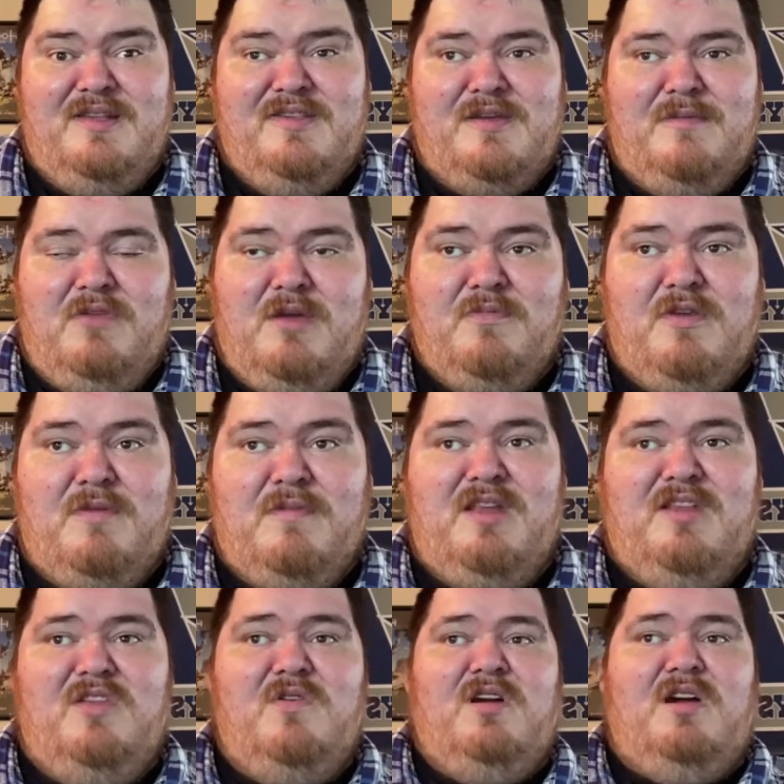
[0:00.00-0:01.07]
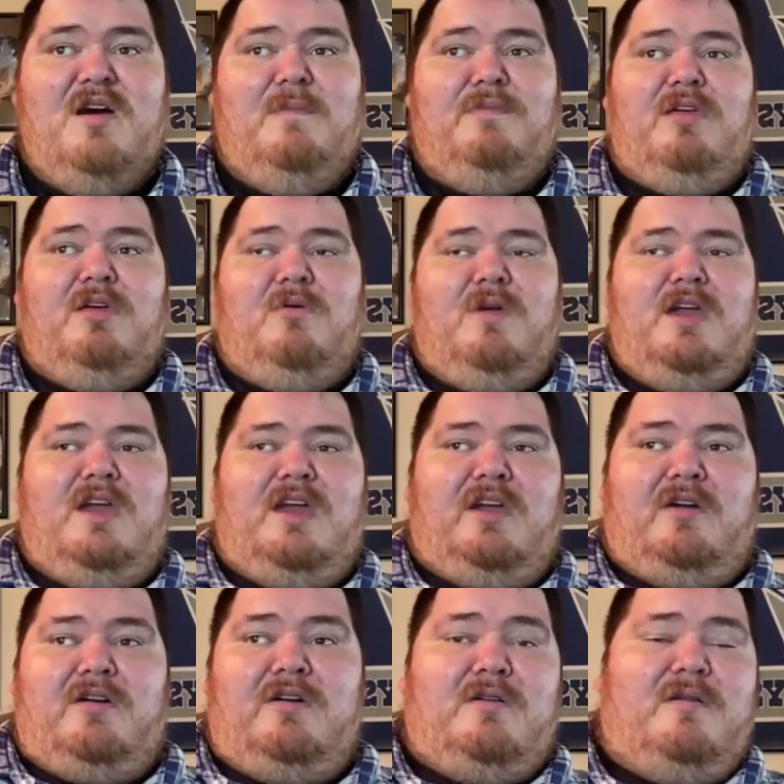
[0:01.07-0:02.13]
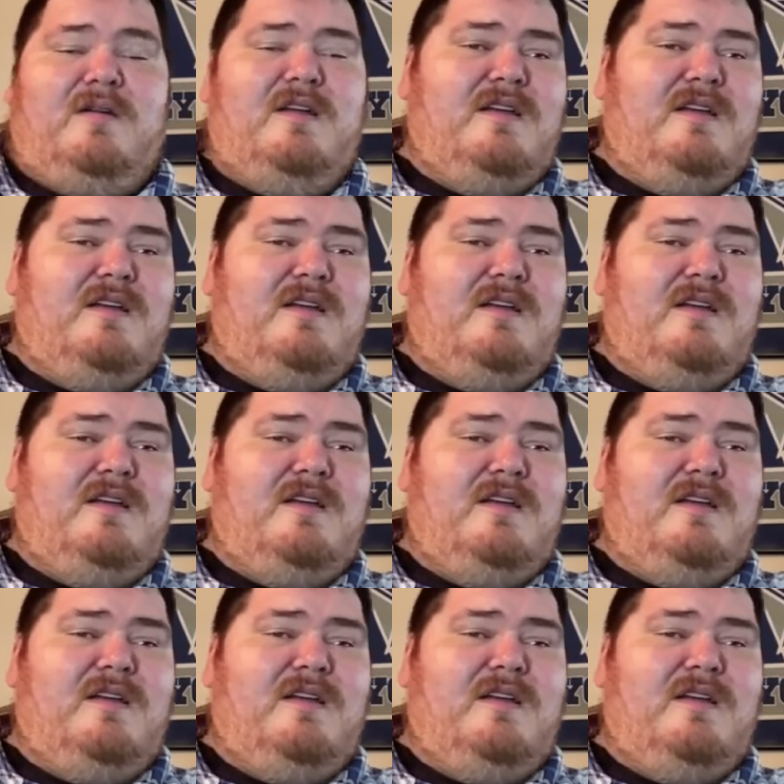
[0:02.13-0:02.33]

Sometimes I might do a couple a week, or